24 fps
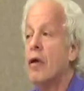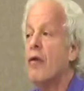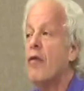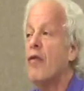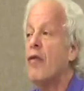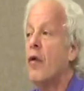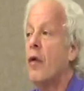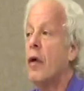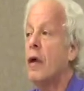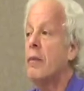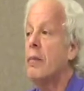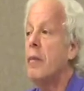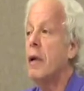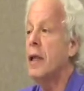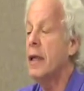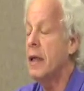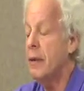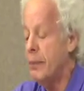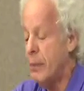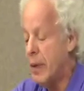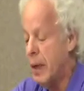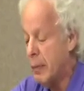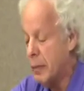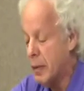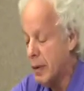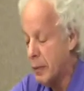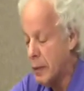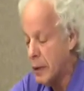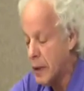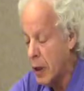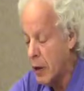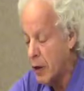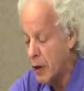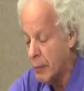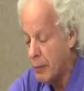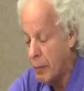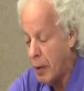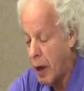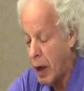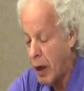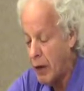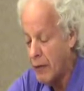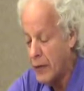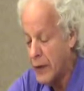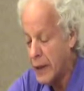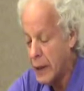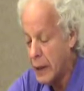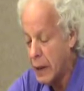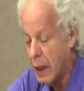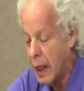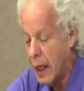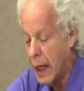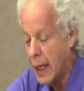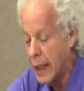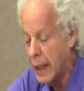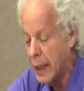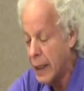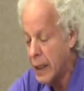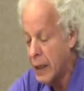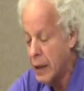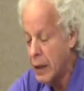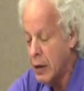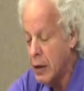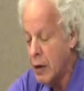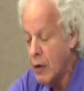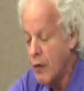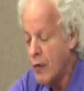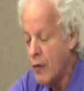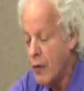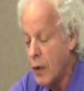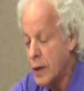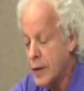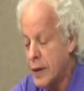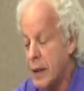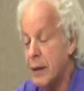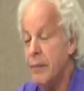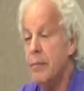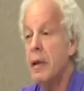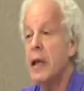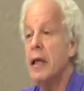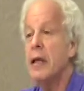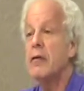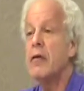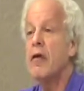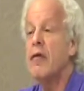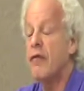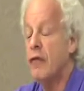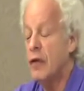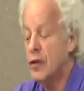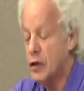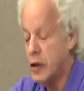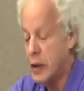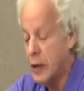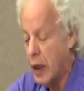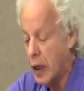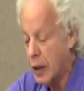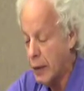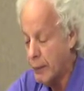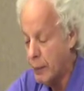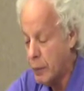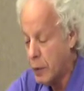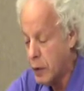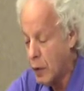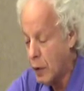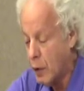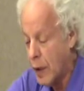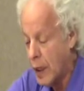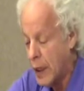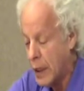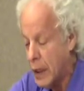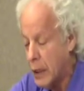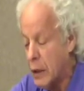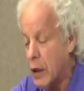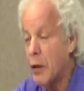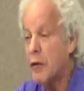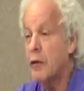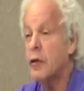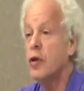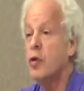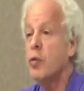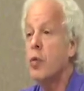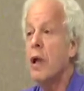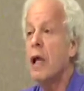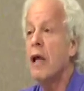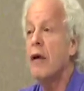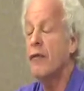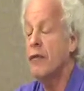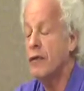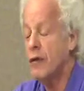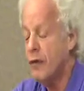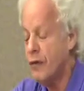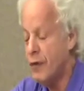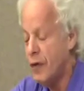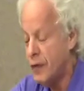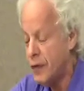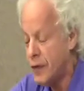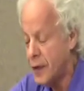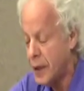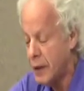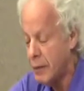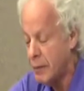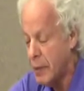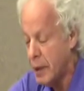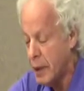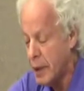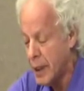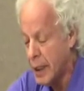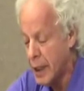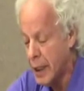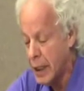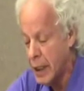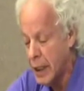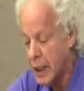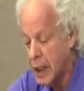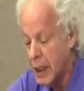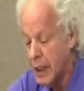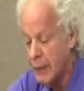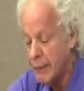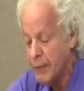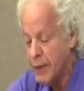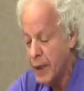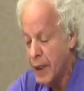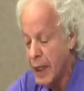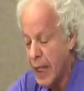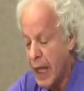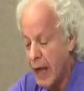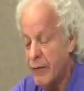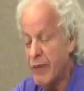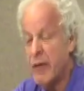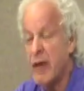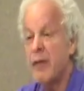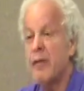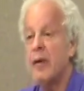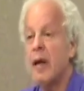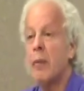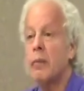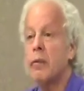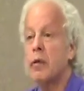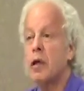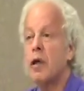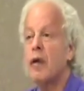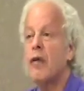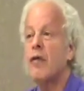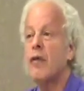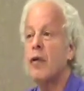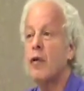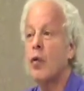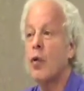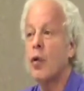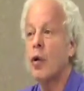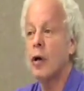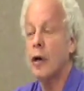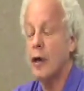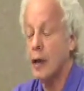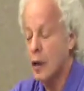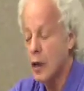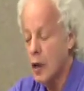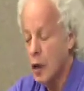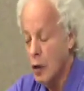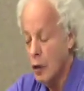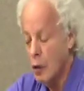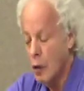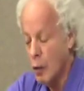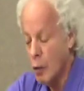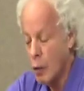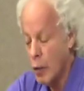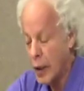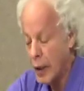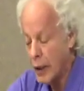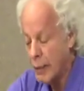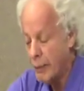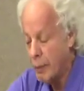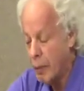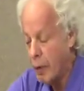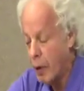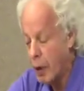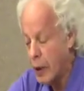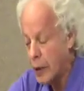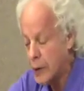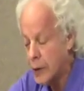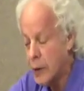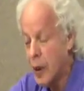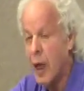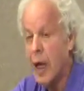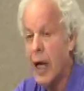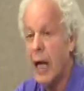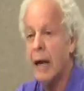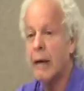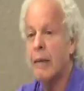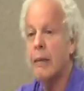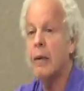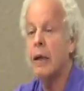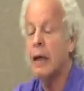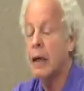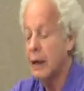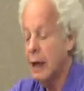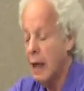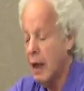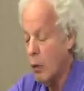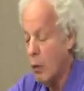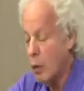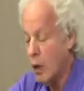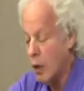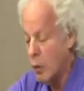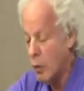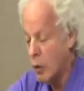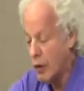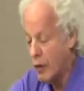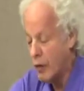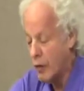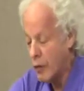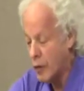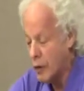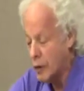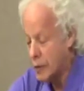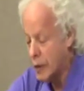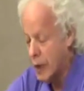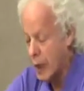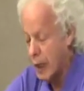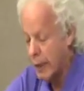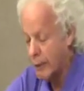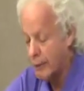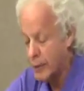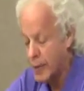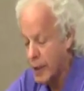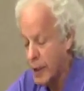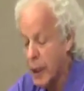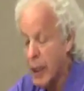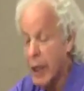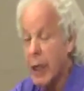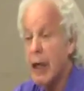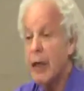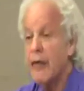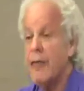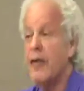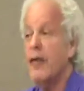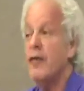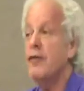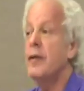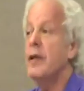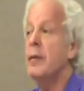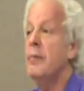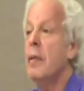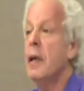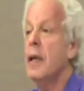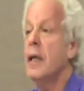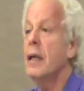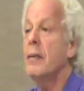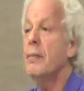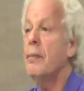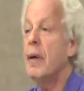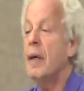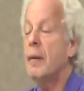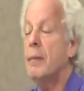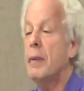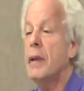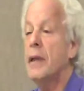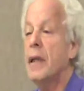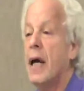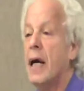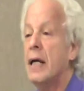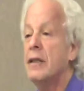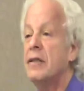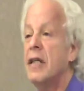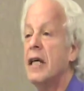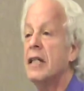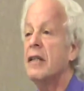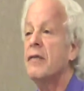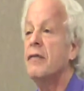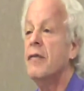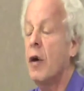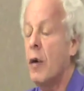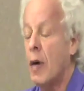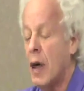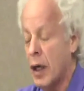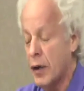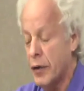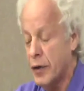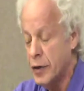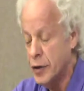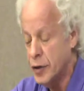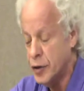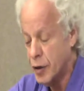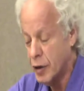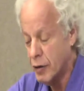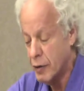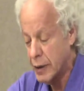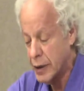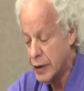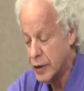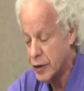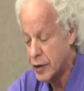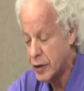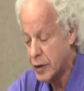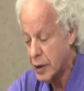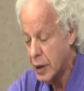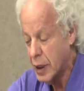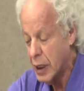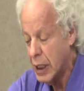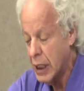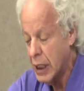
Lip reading: than 40 million people are below the poverty line, 14 million are officially unemployed, another 12 to 15 million have given up looking for work or working part-time and want to work full-time. 50 million people in the United States have no health insurance.